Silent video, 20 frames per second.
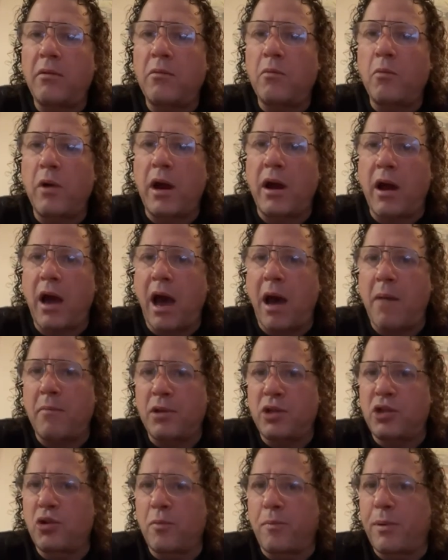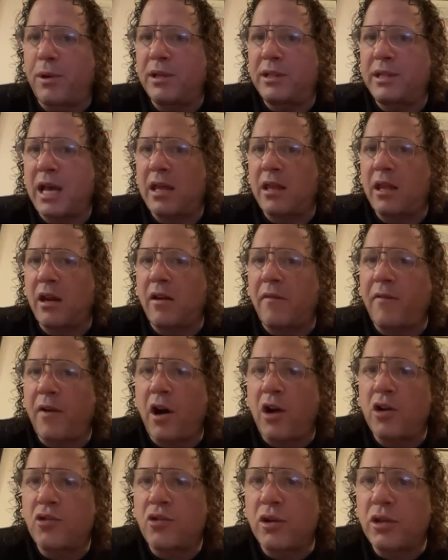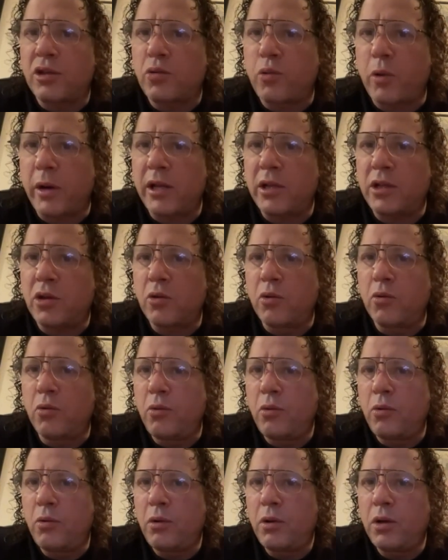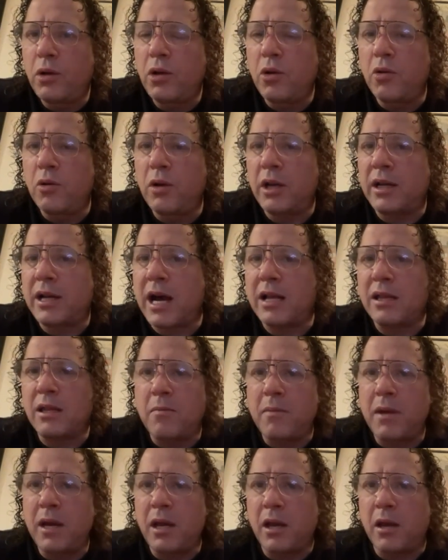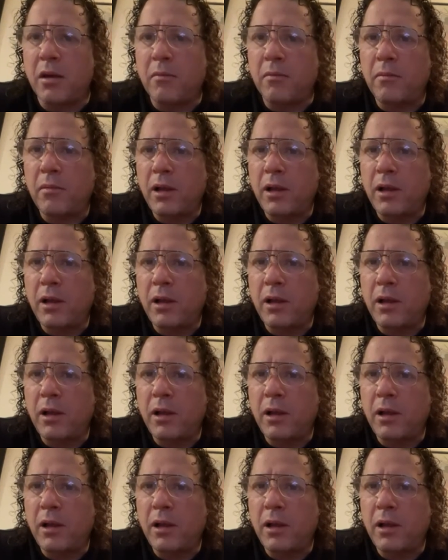where I'm a superintendent of 122 unit condominium.